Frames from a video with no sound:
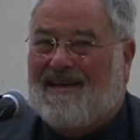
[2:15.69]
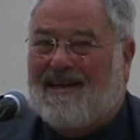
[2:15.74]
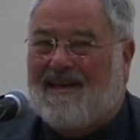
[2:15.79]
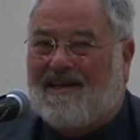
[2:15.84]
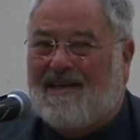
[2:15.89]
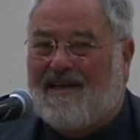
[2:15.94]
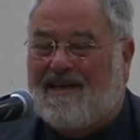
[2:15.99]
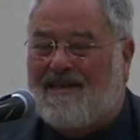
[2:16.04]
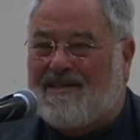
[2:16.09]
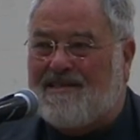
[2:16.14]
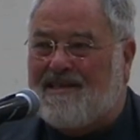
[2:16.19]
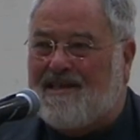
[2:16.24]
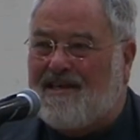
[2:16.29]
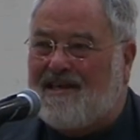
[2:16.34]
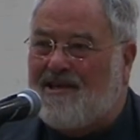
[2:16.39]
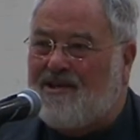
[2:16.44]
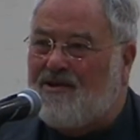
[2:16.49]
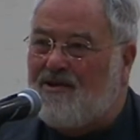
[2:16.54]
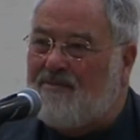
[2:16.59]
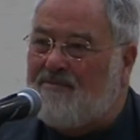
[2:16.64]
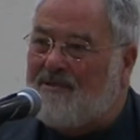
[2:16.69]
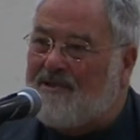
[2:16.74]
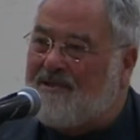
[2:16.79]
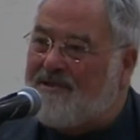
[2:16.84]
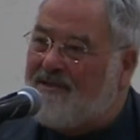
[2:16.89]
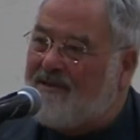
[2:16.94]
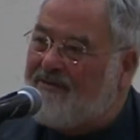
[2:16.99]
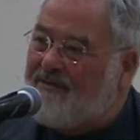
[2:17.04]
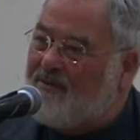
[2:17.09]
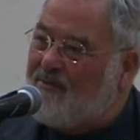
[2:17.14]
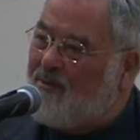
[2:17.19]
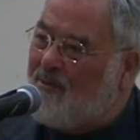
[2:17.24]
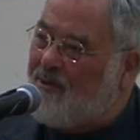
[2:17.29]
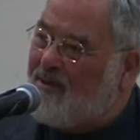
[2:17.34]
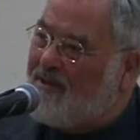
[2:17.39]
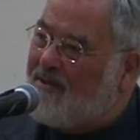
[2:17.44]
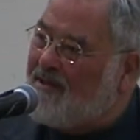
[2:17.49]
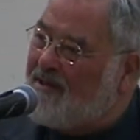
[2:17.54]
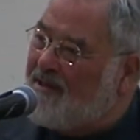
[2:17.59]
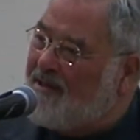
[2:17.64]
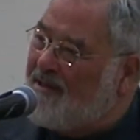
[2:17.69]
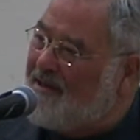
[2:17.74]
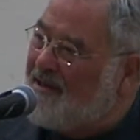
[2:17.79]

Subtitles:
And they say, you must live in Berkeley.